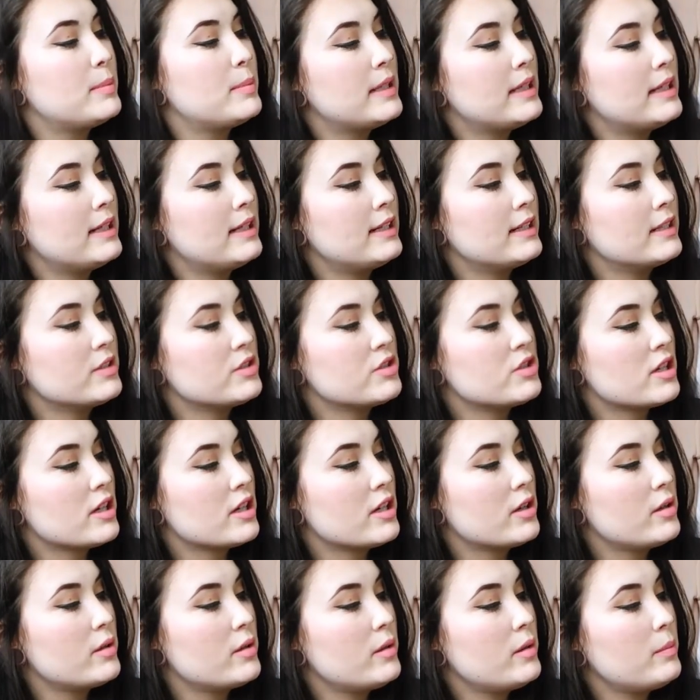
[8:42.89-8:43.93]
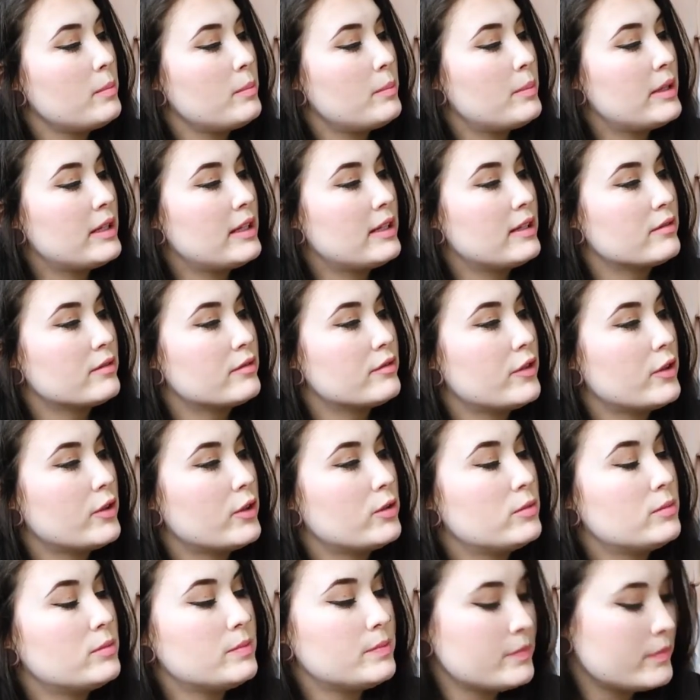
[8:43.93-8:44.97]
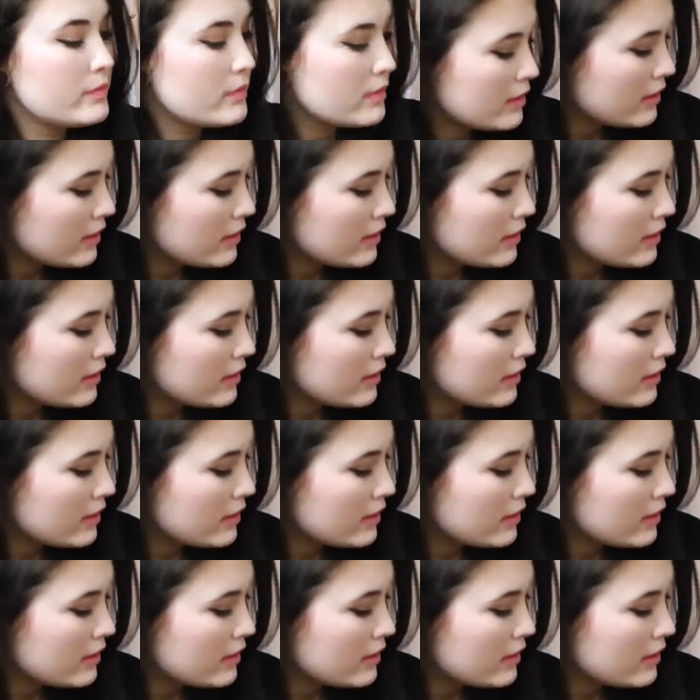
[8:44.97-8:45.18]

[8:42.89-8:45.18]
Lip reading: peeling gel, peeling foam.